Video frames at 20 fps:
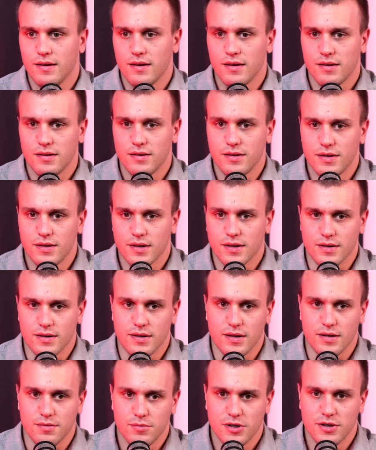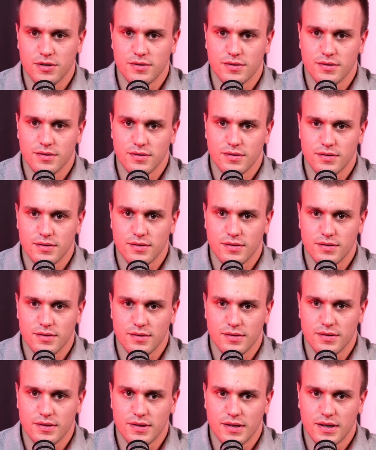Yeah, I mean,
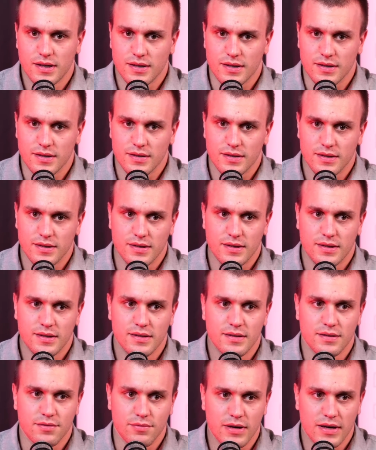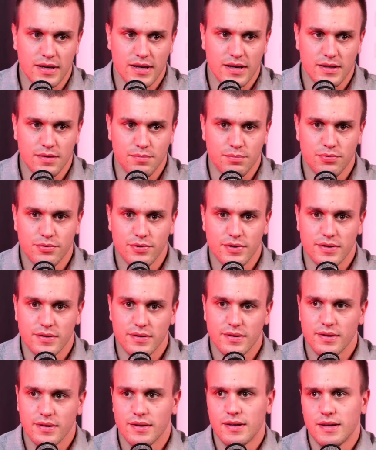yeah, it really had a
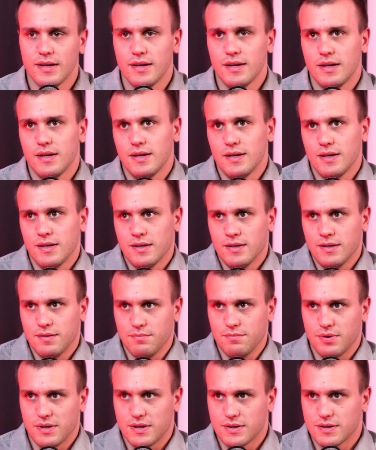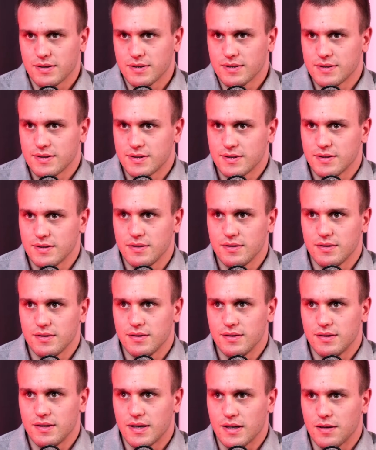point because,
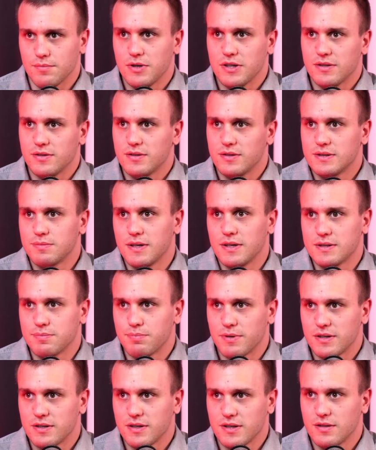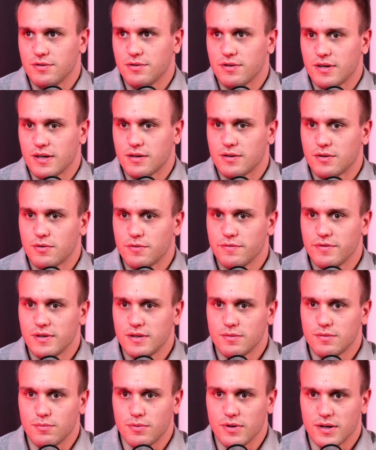yeah, I mean, especially during
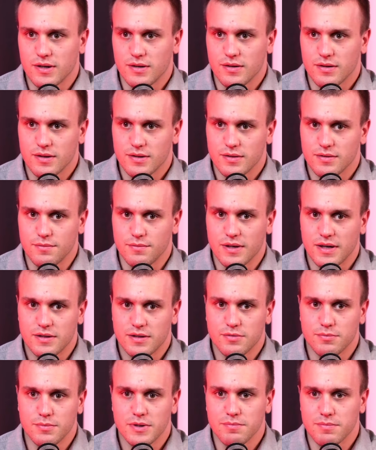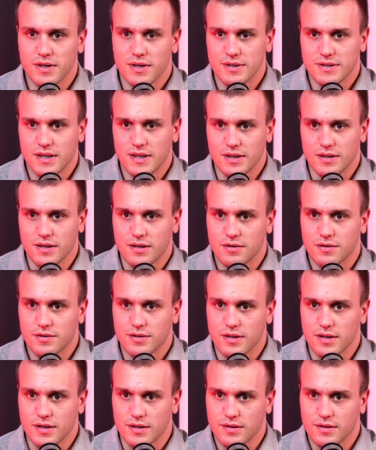COVID where we had to minimize like the
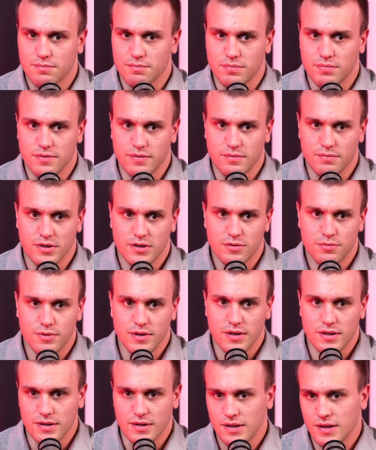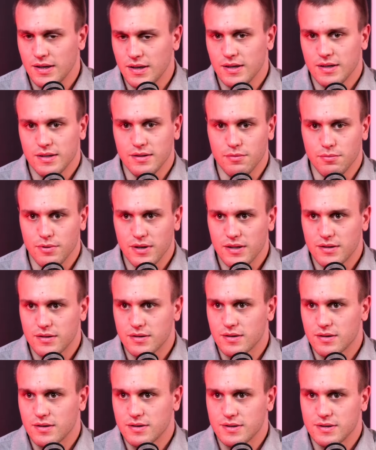contact between the
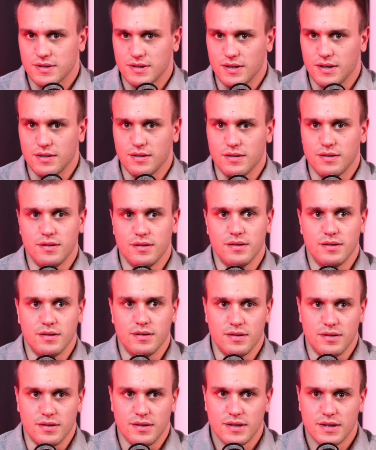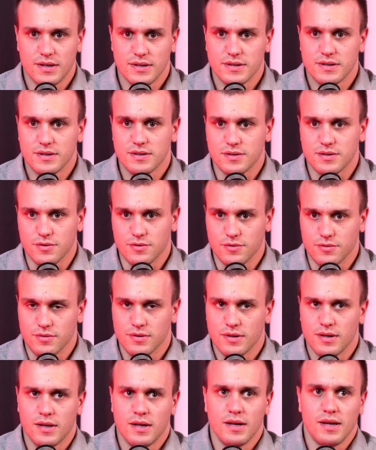waiters and the guests. So
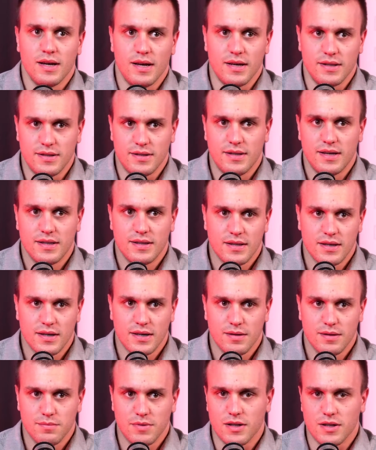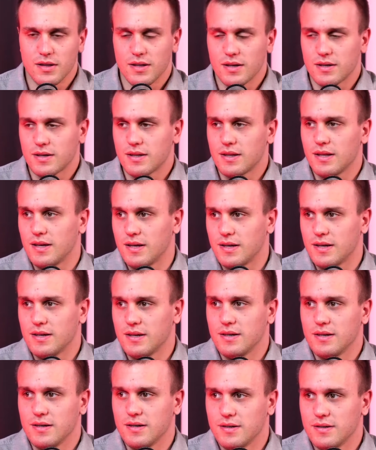at that time, it looked like
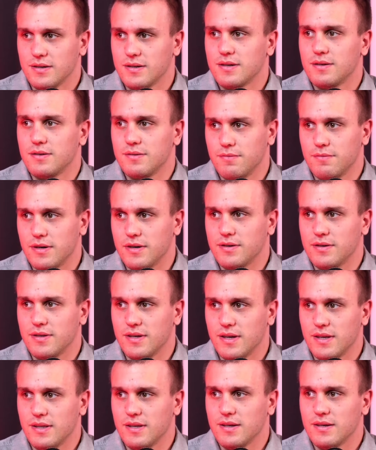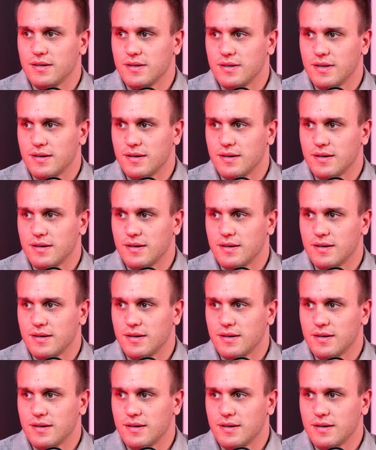a very good idea. Yeah.